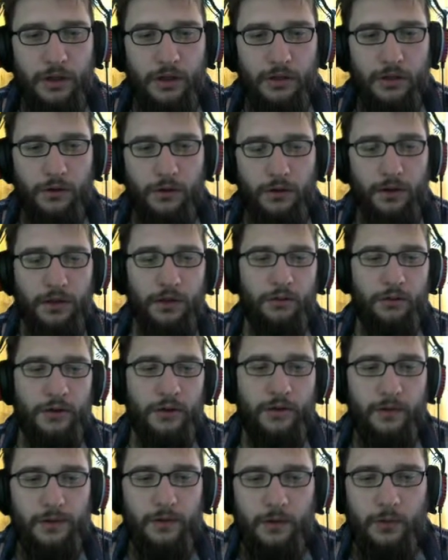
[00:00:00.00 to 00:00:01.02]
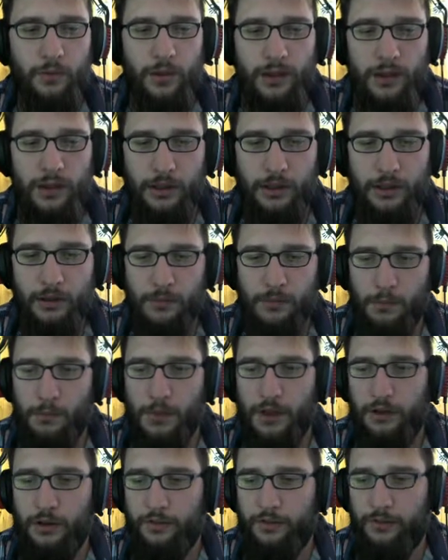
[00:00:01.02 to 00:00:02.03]
All I know is that we can get
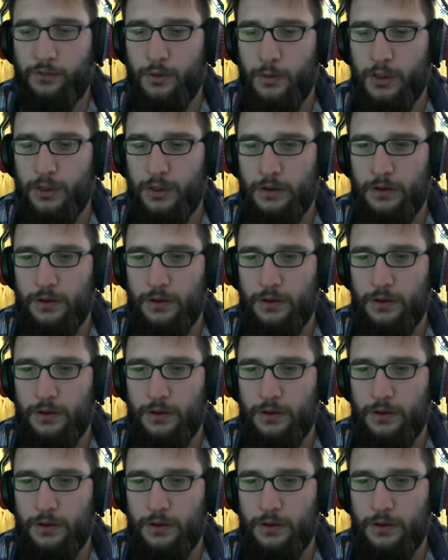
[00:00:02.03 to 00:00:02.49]
money from it.